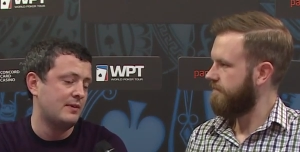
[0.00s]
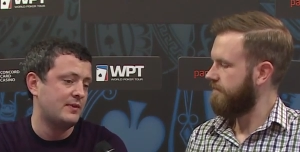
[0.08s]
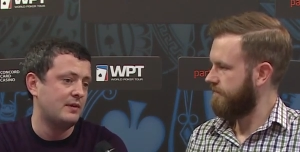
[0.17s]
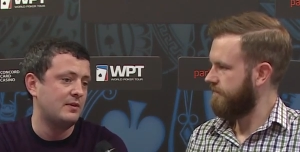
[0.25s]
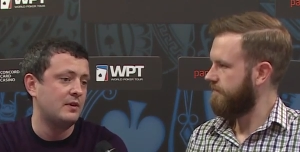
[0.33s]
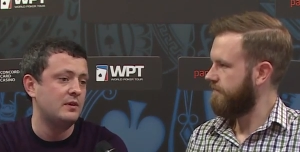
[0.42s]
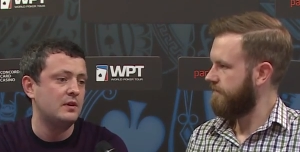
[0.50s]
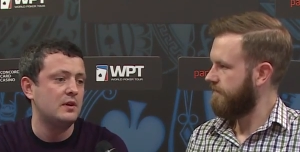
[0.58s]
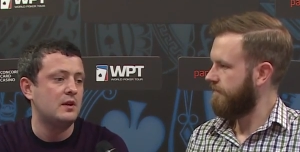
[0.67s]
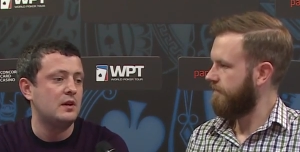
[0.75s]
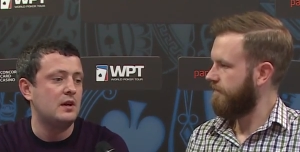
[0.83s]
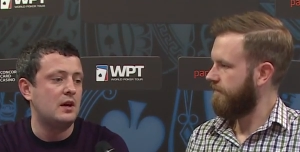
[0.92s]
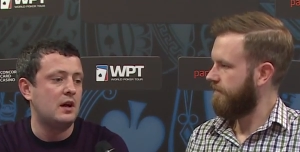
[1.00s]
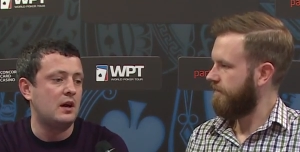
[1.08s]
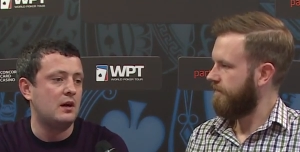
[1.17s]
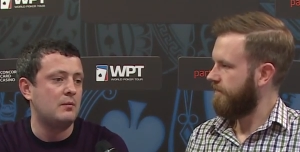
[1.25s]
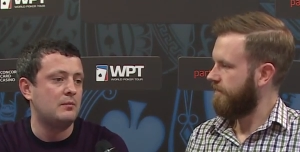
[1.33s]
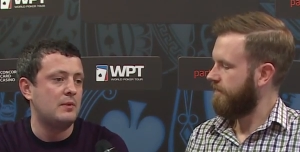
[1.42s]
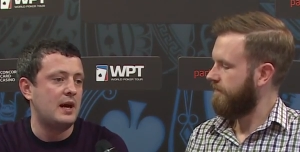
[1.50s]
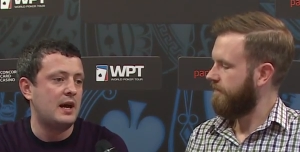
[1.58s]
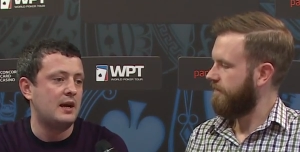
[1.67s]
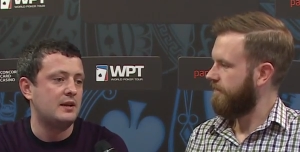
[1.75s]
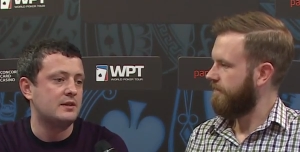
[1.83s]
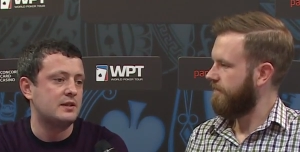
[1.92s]
Speaker 1: favour, um,
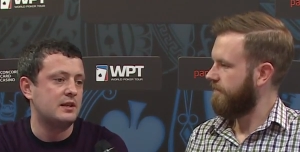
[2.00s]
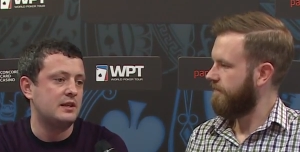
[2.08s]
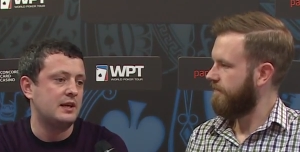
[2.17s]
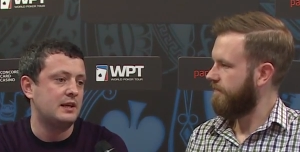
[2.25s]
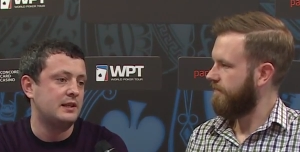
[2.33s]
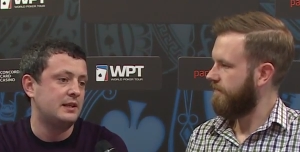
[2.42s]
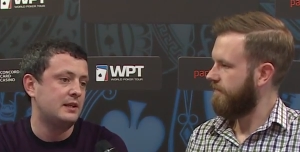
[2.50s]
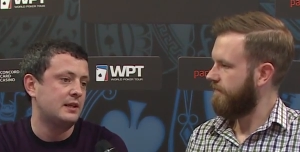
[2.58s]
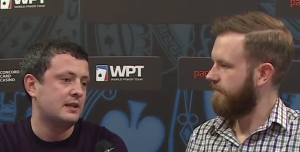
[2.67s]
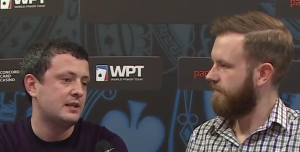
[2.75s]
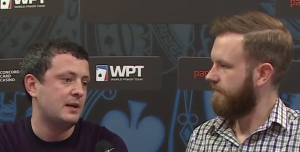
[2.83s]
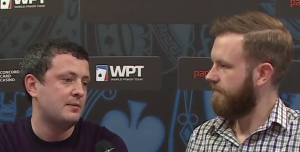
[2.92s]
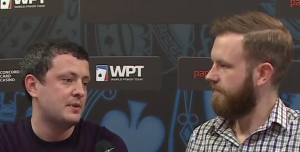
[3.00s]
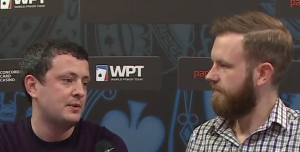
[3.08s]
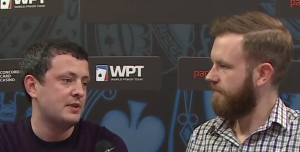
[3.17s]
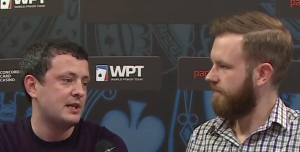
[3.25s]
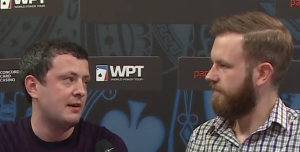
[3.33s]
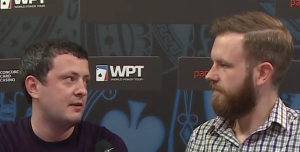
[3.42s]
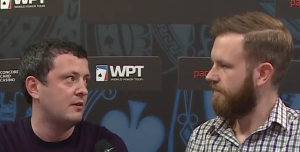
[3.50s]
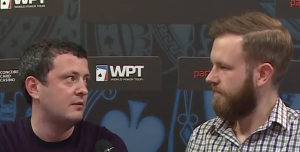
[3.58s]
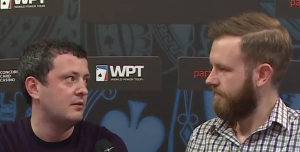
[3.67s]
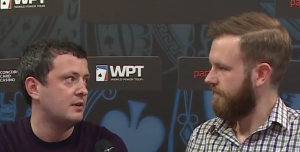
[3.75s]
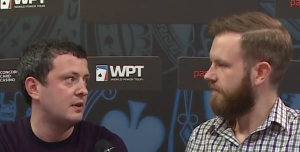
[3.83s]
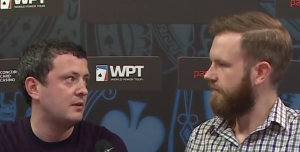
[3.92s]
and in the end, he didn't accept, so we just carried
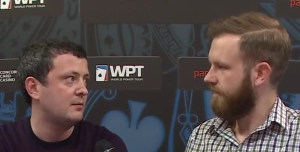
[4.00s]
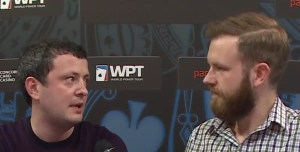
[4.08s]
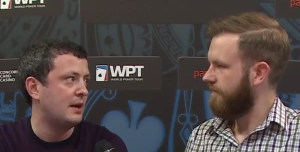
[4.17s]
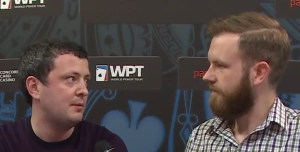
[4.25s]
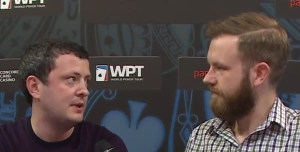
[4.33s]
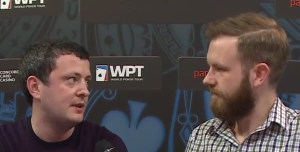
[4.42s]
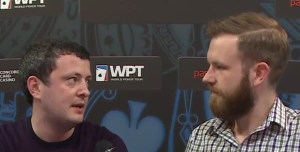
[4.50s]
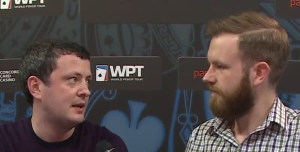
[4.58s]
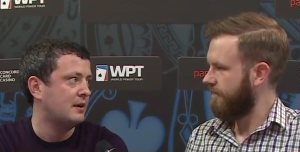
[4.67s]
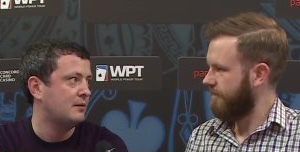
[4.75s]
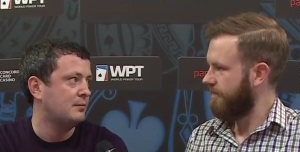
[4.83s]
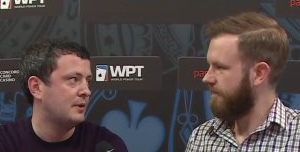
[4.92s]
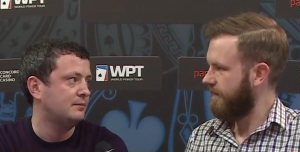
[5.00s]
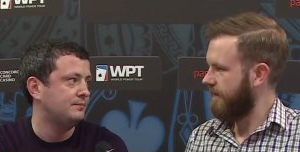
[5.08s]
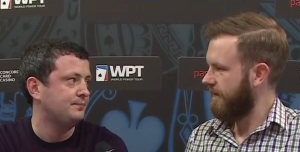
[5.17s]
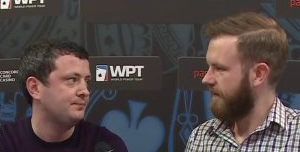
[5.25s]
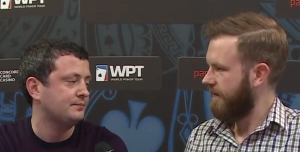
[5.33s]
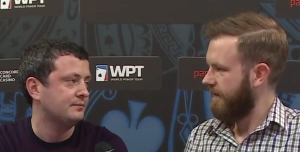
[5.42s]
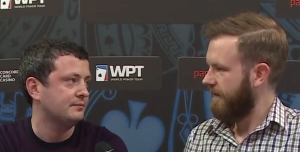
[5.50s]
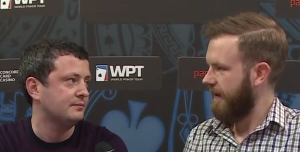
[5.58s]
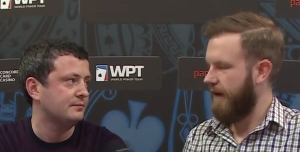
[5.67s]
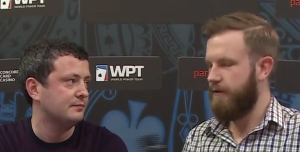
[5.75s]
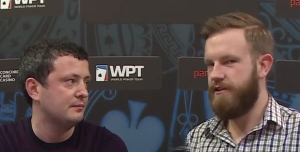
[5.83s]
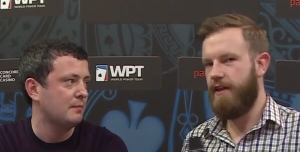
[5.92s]
on. You know, I'm glad we did that now, but. Mm.
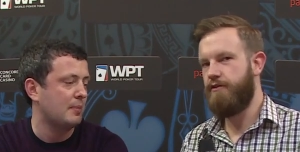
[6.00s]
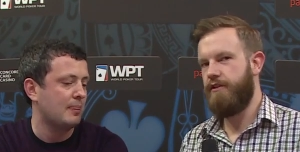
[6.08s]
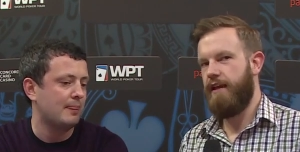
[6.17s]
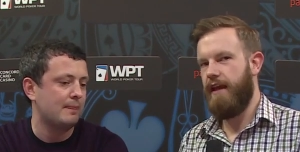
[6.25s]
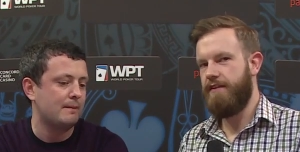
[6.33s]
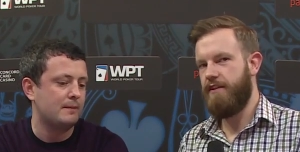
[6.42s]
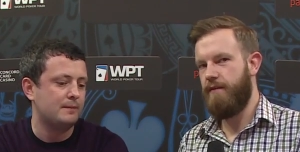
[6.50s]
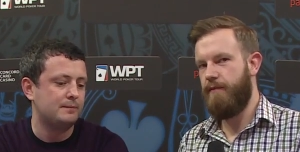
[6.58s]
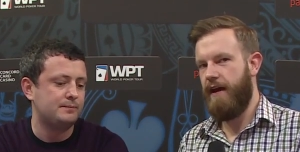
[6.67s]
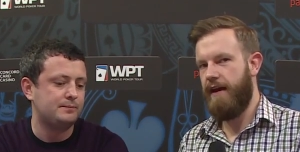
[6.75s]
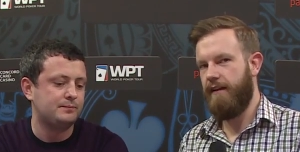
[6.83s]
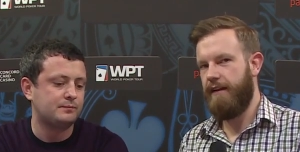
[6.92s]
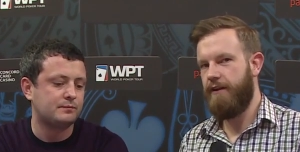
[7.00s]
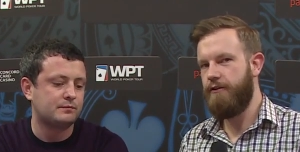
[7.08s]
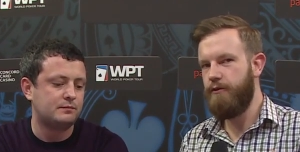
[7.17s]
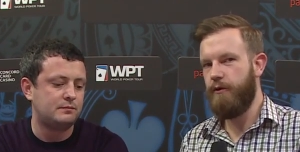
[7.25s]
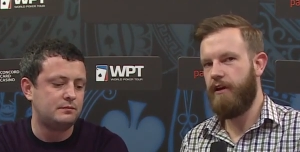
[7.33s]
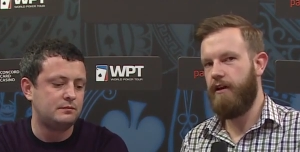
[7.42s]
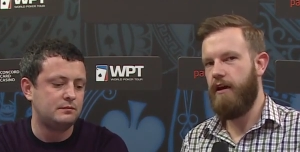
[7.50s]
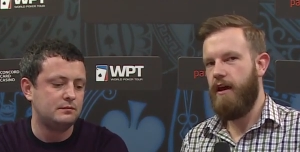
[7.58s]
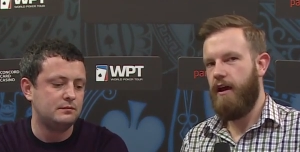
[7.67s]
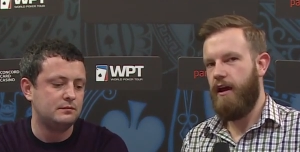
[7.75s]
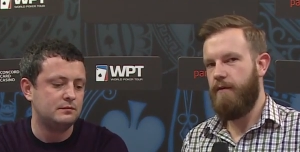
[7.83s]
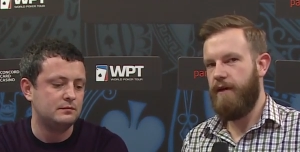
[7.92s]
It was an
Speaker 2: interesting heads-up battle, and I do want to
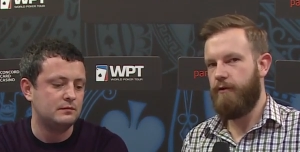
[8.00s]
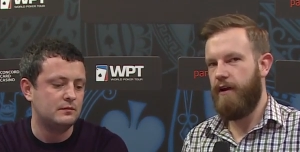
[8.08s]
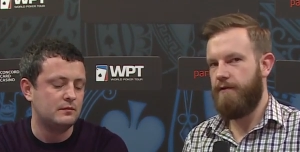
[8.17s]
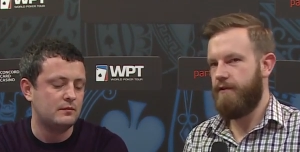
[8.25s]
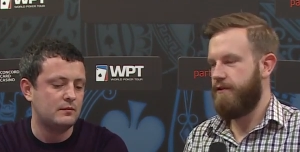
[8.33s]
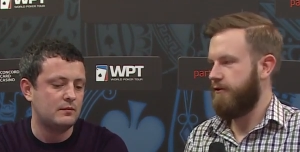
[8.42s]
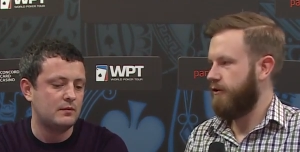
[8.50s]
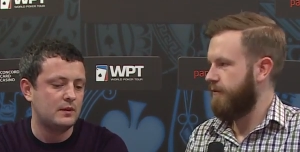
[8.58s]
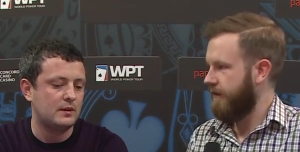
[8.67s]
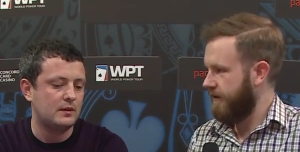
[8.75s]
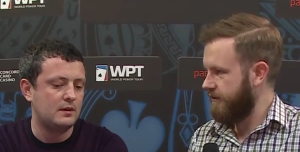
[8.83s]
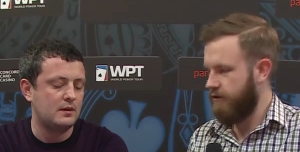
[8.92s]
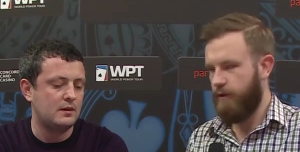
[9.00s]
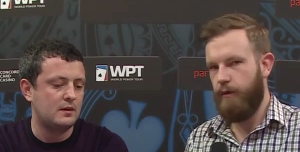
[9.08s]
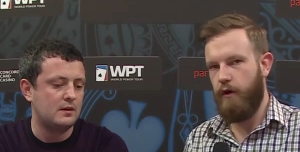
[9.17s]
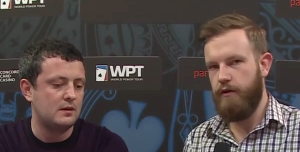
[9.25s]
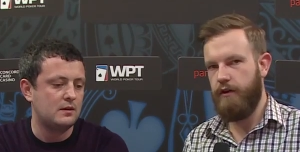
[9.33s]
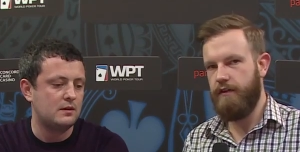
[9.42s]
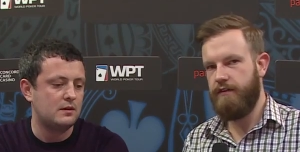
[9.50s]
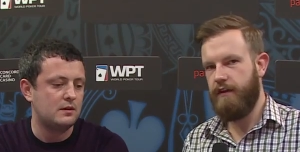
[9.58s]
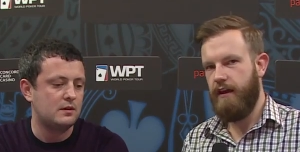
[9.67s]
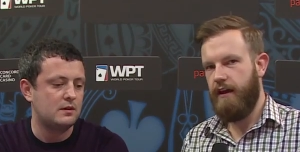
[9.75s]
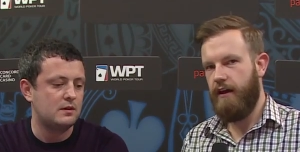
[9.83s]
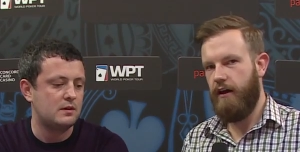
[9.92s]
uh, make reference to it because your opponent,
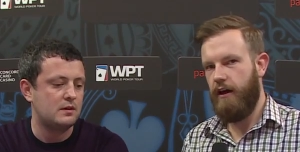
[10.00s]
uh,